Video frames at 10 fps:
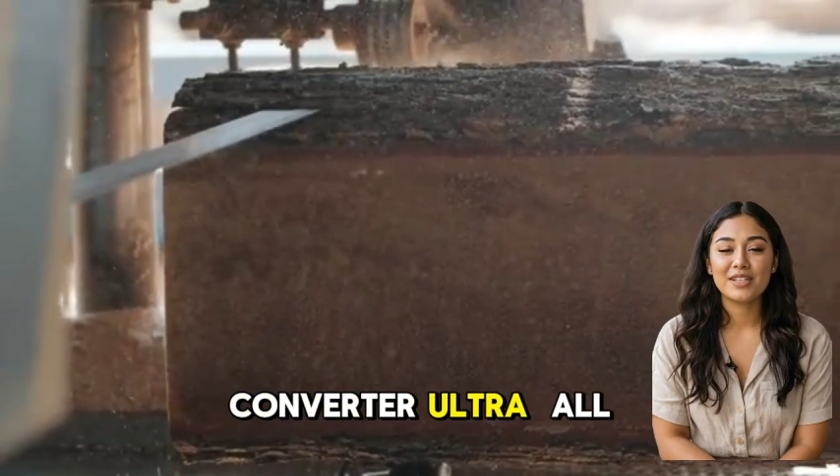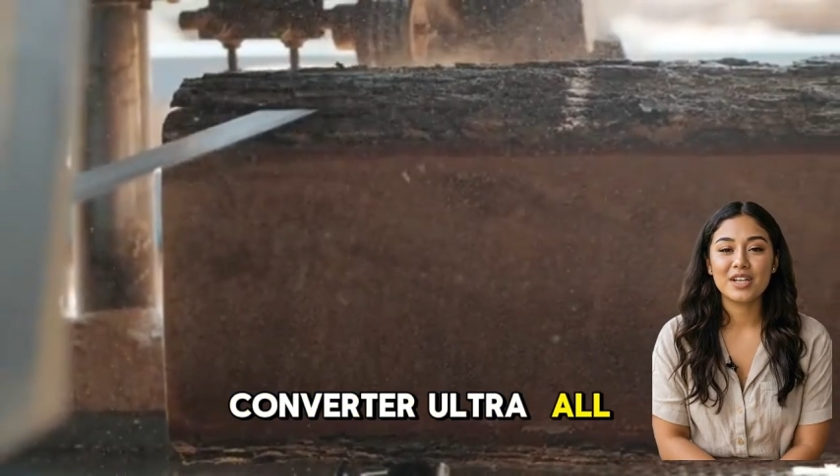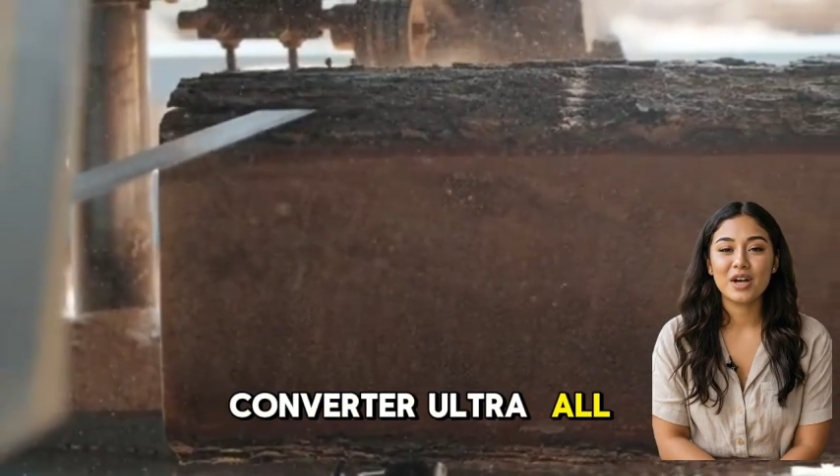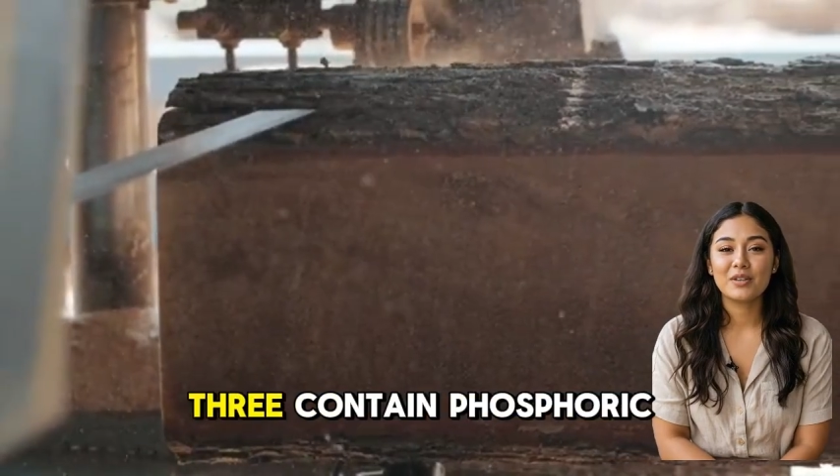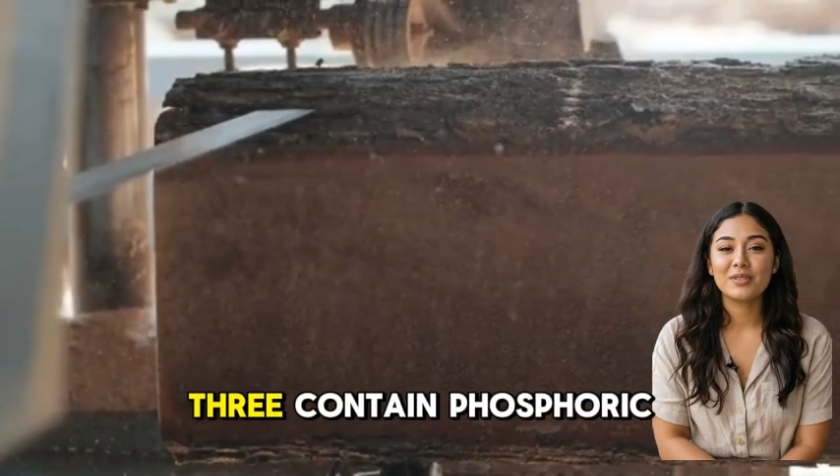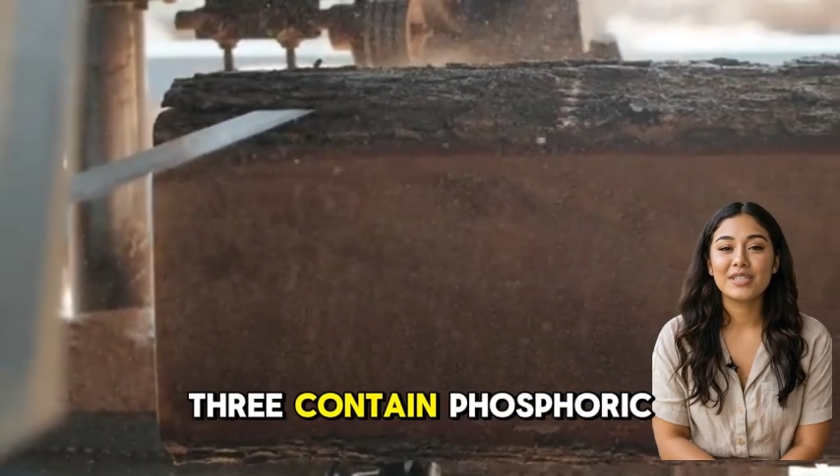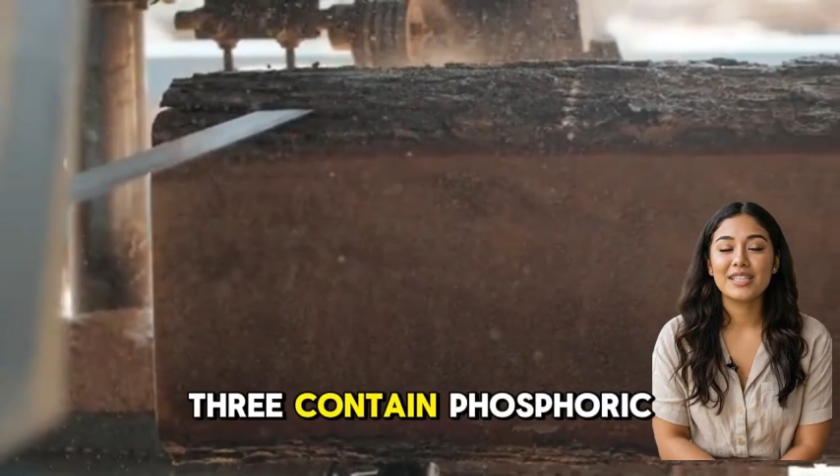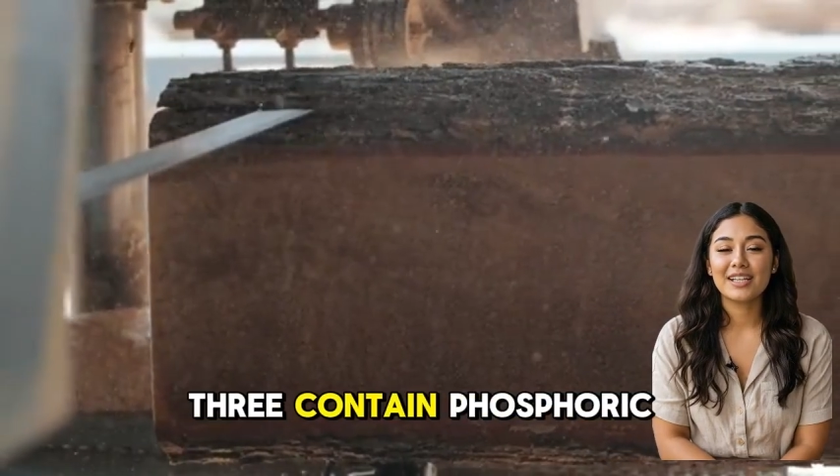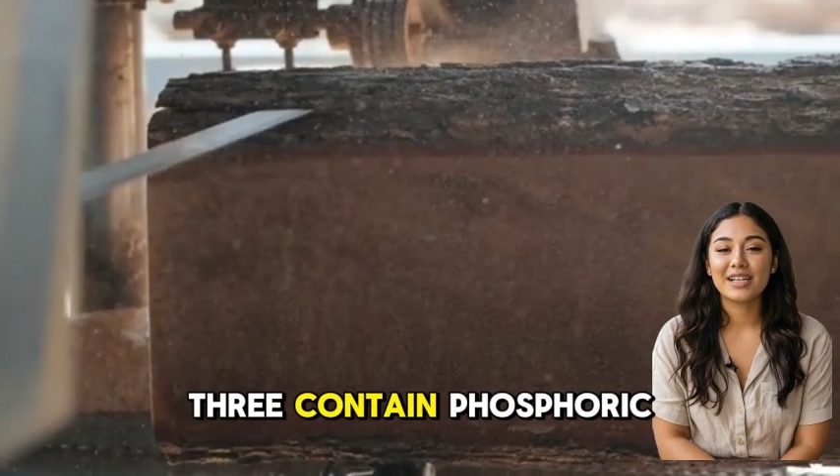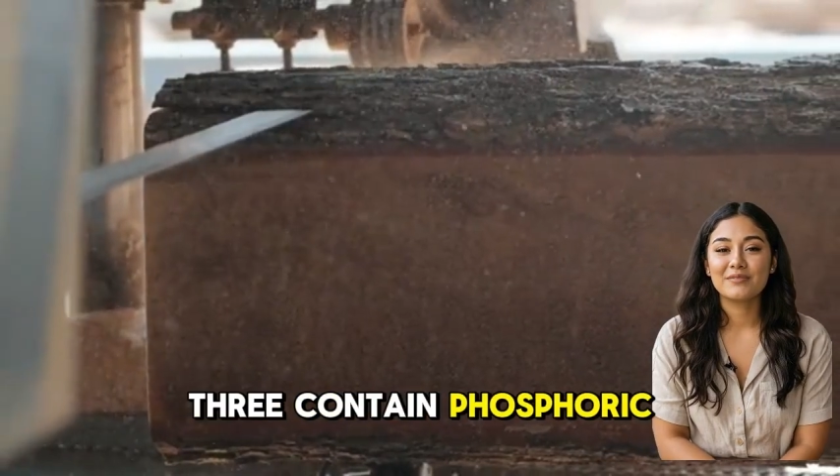All 3
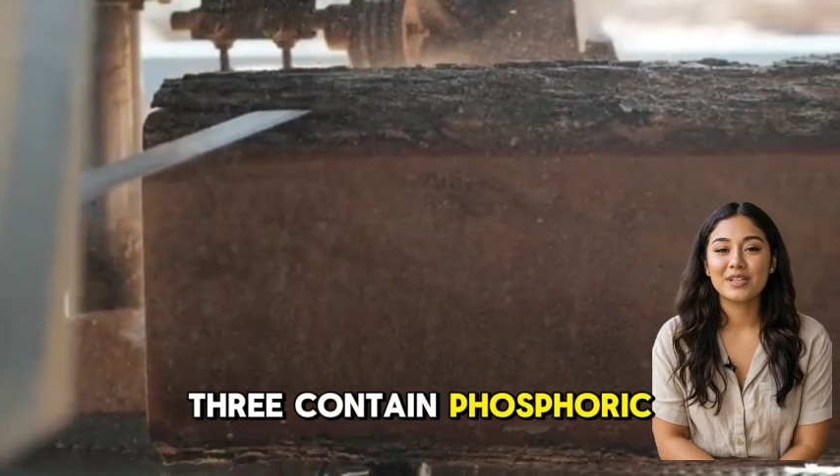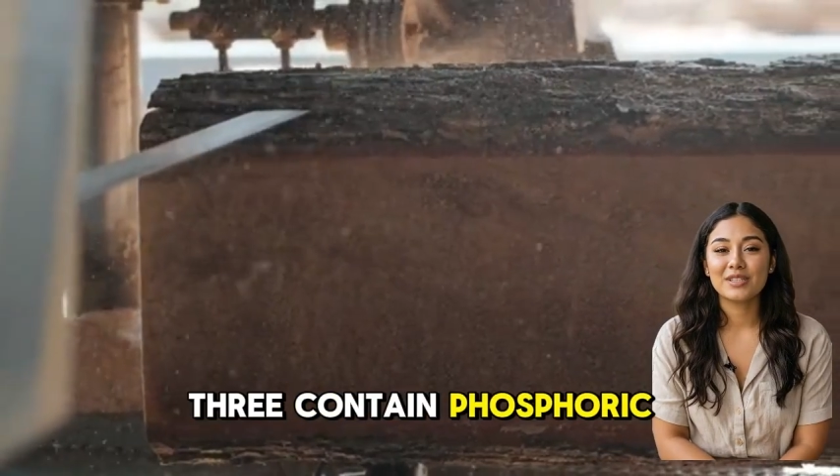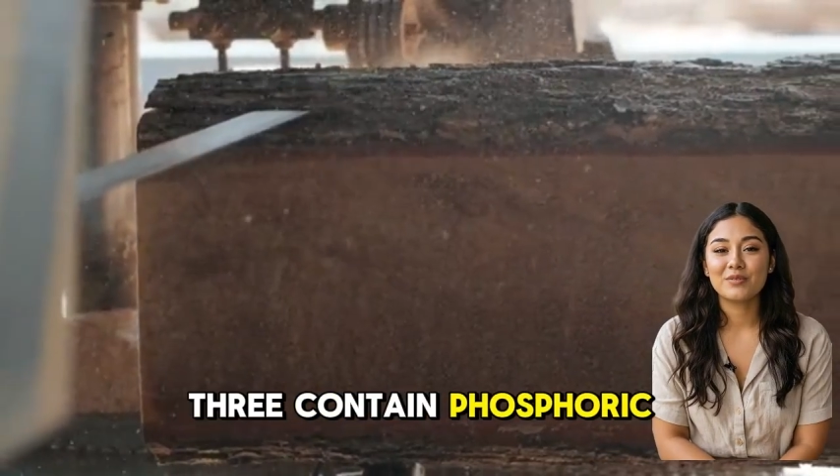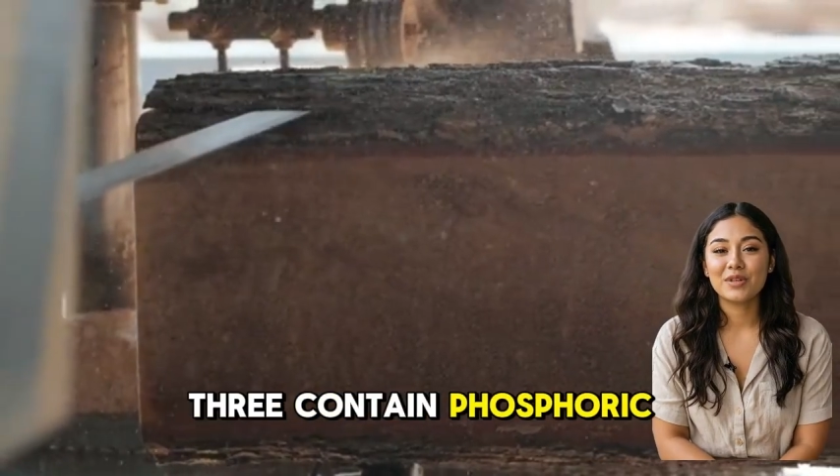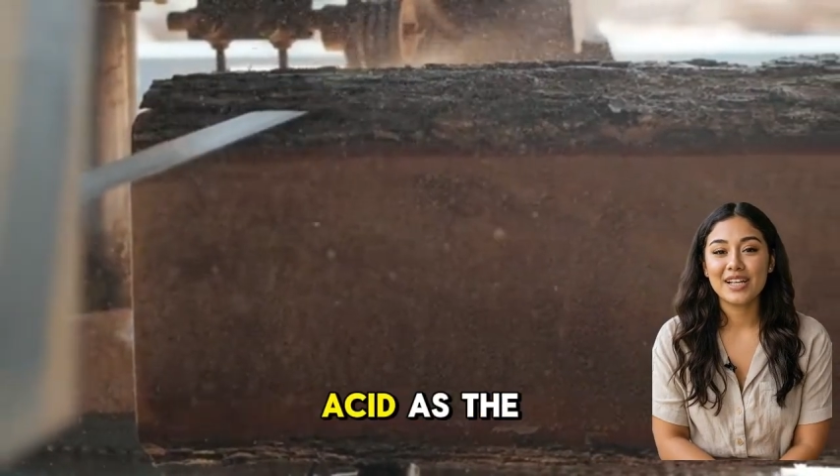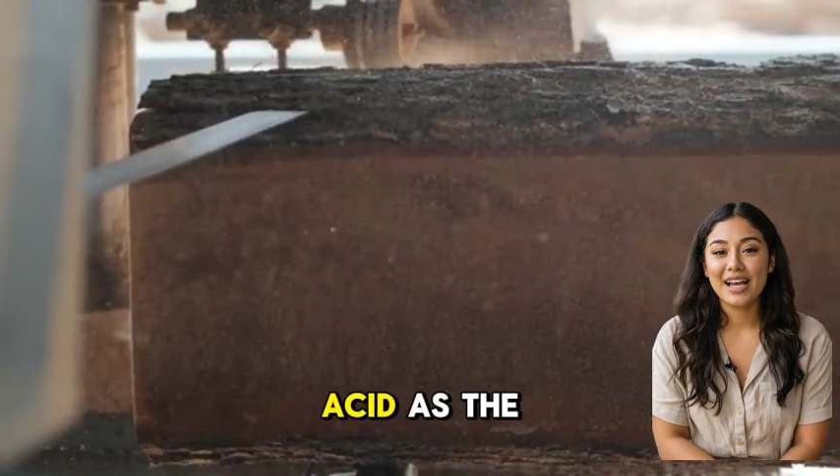contain phosphoric